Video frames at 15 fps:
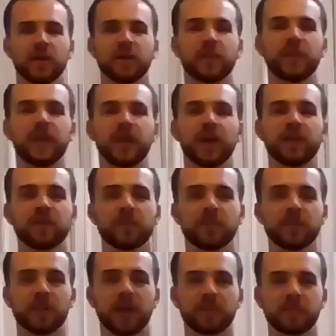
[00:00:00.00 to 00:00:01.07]
than the
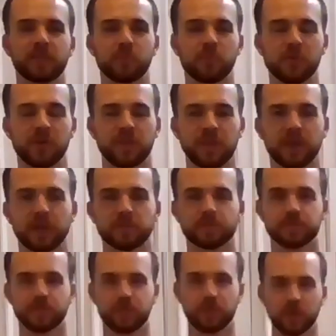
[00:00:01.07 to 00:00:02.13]
less important thing.
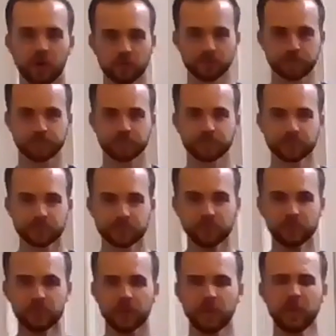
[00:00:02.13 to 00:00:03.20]
So
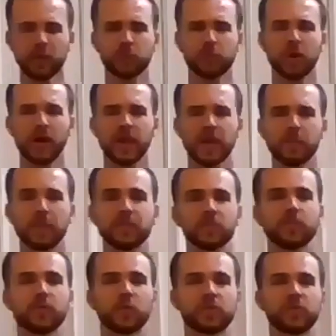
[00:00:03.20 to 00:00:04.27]
here's where I am, mezzo
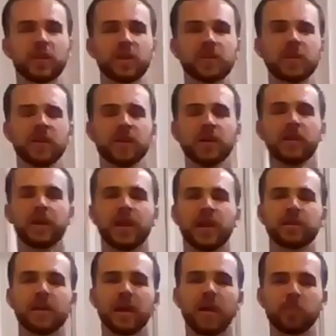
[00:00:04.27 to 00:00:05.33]
forte,
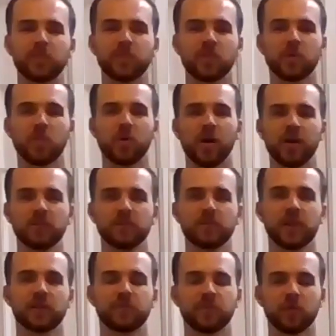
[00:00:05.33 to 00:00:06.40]
and count before 1
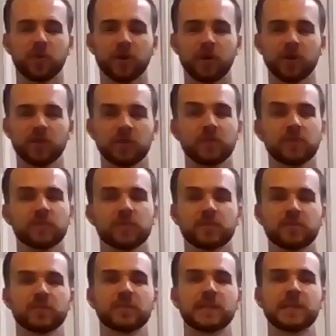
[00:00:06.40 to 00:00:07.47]
and 4.
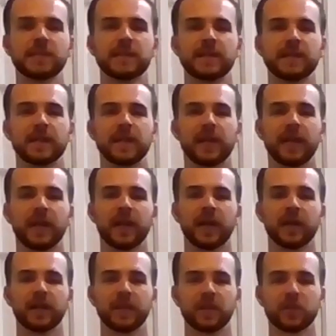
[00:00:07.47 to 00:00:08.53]

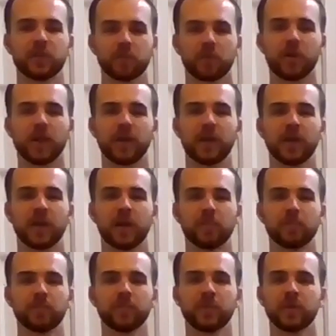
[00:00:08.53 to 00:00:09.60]
And here's where I
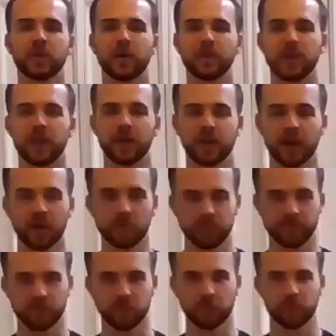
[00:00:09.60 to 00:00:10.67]
am on the end count
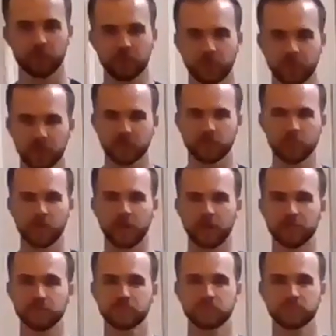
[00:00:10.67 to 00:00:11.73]
before 2, the end of 1.
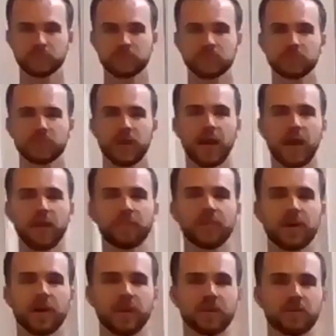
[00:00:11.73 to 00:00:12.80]
Half the
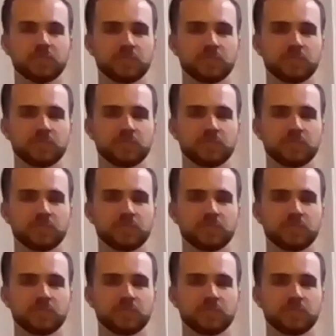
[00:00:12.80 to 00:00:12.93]
height.